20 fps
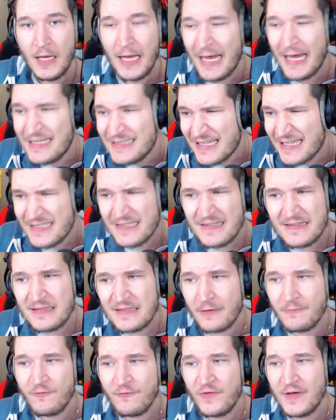And that is
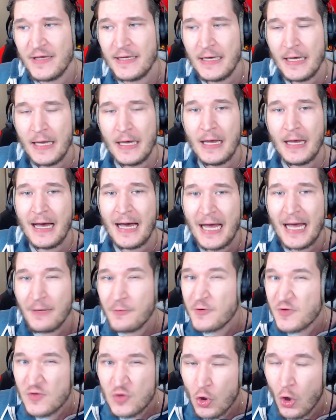something I
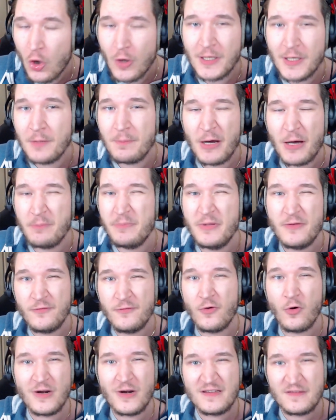was talking about
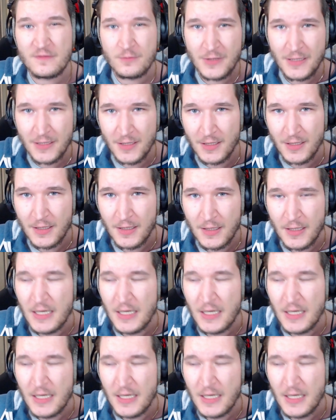before as well.